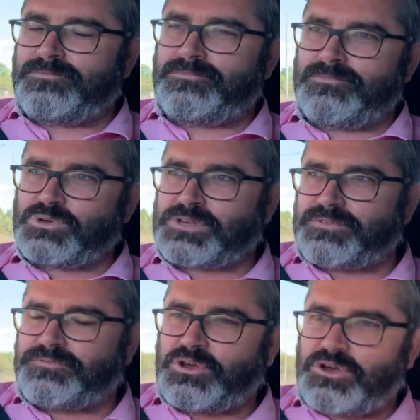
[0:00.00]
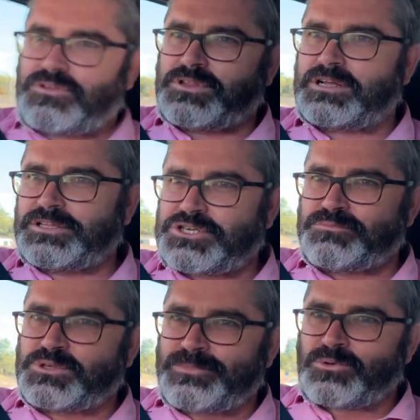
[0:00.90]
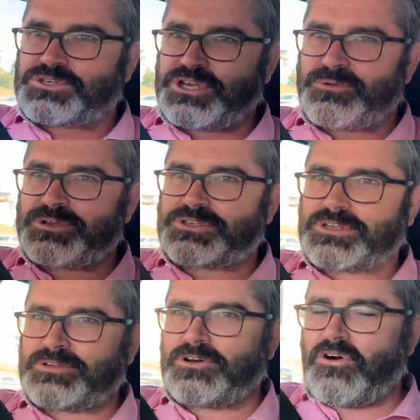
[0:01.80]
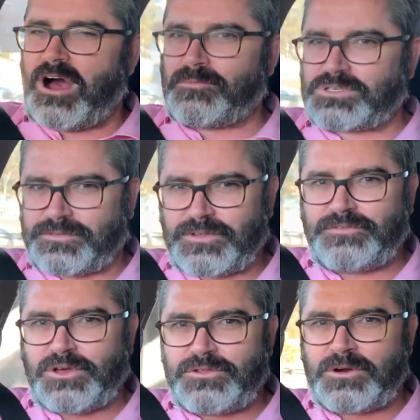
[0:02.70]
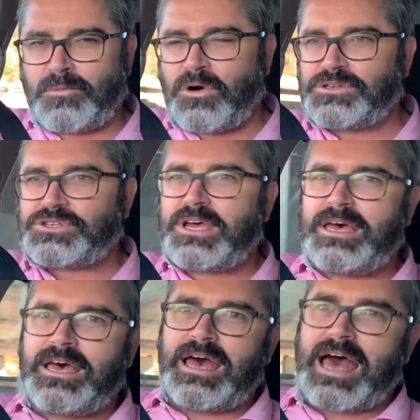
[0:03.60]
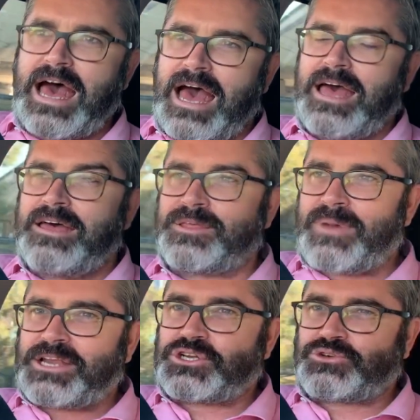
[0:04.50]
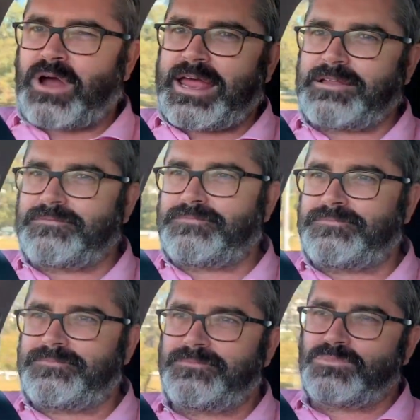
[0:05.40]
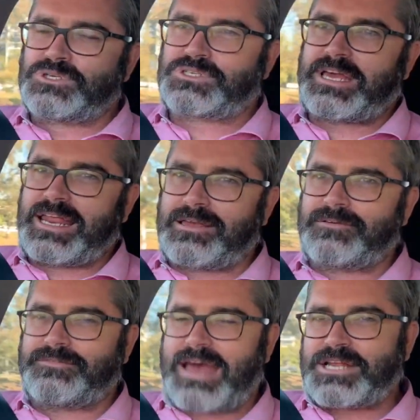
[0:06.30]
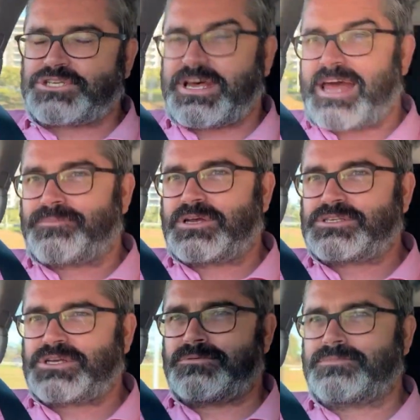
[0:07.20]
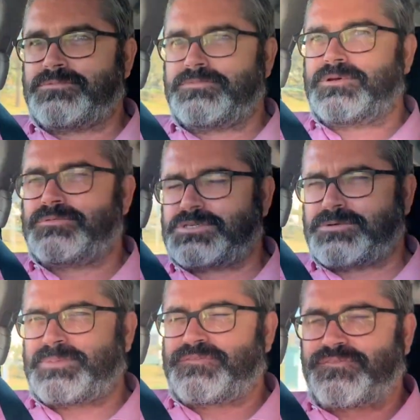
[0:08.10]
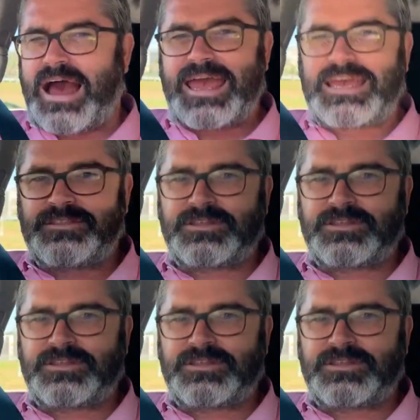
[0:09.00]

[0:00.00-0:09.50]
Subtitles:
was of the view that the collision was more serious than I was of the view that it was. The magistrate was getting agitated because it was a bit vague in